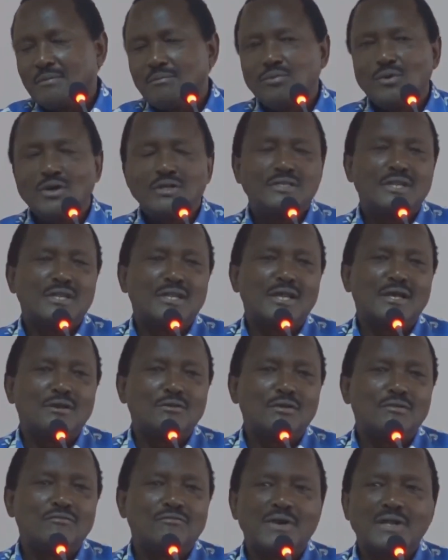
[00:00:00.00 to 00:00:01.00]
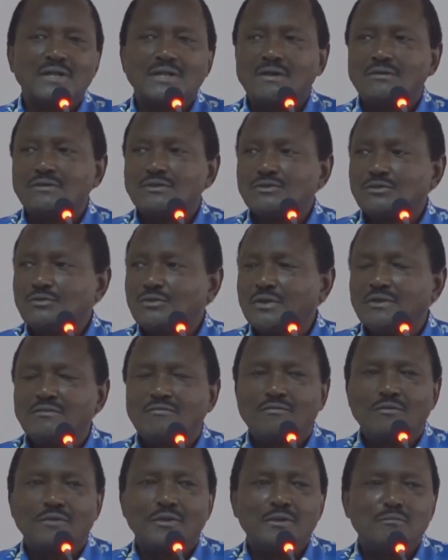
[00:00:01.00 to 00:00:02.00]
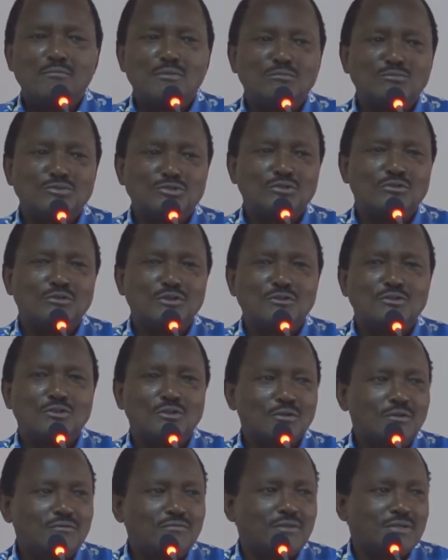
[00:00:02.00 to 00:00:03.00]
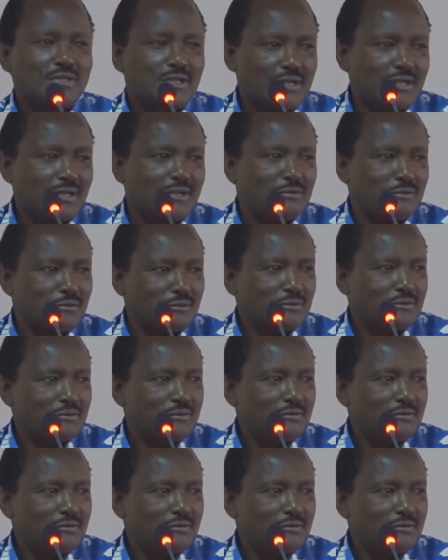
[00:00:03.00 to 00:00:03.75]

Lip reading: Poor Jalango. In fact, I was looking for him. I'm still going to look for Jalango.